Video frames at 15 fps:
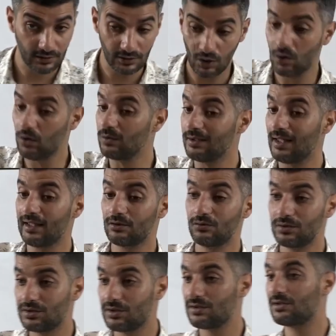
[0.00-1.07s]
In all
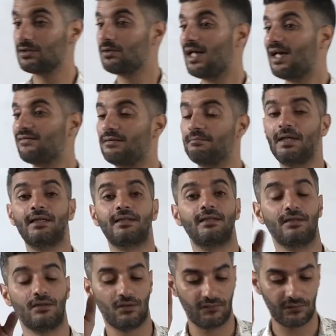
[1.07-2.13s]
languages, you'll have a marker
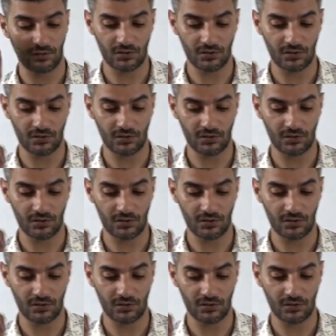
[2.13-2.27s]
of your